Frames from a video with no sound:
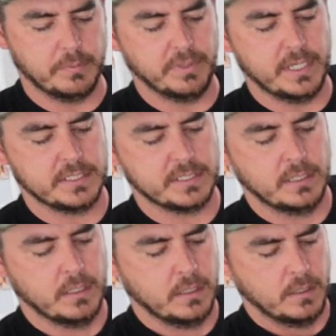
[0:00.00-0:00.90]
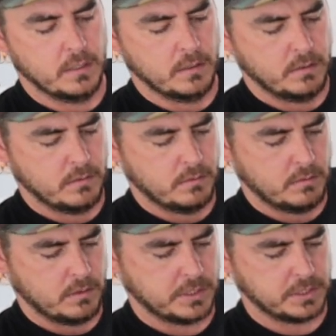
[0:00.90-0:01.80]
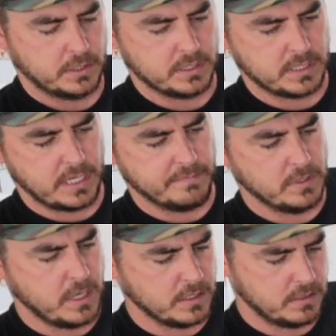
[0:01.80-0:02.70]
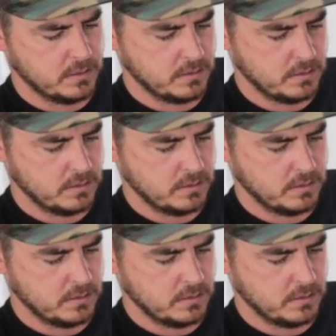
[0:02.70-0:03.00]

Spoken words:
it into place. Actually, does it have a lock?